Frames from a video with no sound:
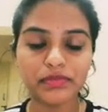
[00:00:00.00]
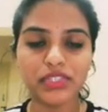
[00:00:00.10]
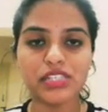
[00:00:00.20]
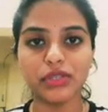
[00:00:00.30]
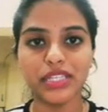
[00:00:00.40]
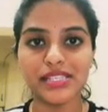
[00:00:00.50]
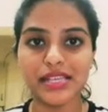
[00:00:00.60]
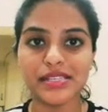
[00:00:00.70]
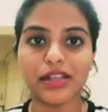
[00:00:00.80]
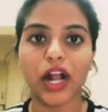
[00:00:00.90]
So this
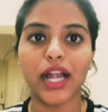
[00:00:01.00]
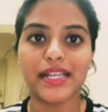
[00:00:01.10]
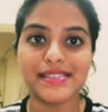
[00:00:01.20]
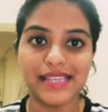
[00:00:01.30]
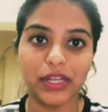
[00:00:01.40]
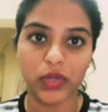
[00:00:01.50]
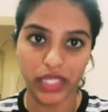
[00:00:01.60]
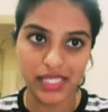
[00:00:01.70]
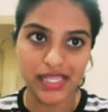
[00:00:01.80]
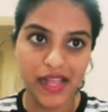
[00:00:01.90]
is called a zero
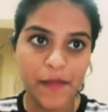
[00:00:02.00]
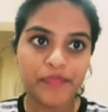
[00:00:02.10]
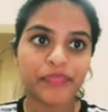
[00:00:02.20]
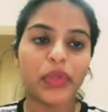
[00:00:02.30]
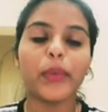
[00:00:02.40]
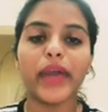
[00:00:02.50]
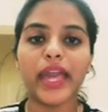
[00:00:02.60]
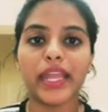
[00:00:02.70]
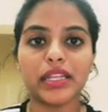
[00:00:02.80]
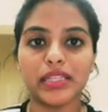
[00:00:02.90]
risk,
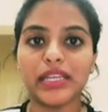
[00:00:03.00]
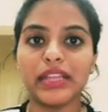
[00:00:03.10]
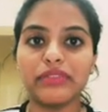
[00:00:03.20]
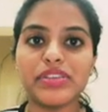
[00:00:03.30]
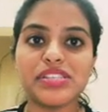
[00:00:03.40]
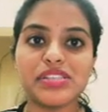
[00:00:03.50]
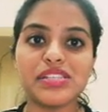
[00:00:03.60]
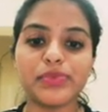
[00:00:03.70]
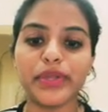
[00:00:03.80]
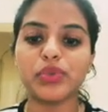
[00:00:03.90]
where the investors
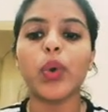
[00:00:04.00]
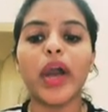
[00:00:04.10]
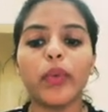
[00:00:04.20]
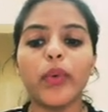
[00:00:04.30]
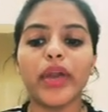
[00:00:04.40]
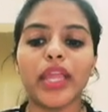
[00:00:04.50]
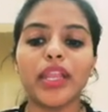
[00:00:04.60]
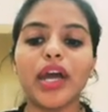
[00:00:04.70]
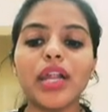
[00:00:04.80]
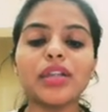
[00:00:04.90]
who
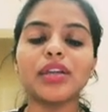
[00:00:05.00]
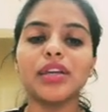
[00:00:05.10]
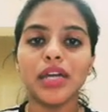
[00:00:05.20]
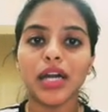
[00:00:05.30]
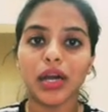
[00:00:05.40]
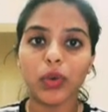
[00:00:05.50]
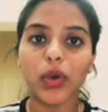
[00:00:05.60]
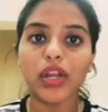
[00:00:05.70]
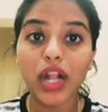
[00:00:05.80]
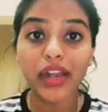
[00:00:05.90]

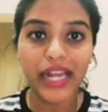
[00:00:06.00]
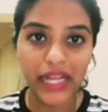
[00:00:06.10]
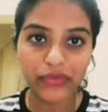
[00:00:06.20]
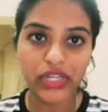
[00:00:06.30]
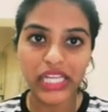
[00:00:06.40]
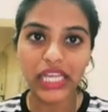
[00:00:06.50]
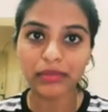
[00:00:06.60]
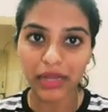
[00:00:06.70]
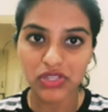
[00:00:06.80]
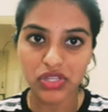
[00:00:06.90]
are not ready for
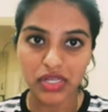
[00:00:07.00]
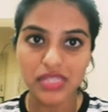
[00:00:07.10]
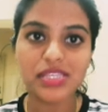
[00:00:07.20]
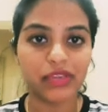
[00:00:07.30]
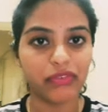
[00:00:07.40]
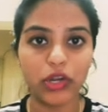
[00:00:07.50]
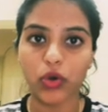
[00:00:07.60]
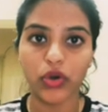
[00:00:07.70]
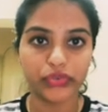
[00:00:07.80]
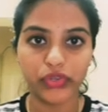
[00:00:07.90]
taking much risk will
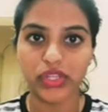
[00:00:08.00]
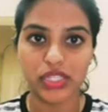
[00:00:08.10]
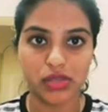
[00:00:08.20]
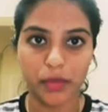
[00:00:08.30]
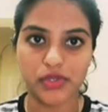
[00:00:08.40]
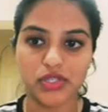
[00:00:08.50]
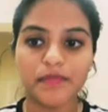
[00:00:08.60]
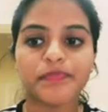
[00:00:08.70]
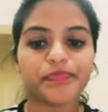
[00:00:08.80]
go for this option.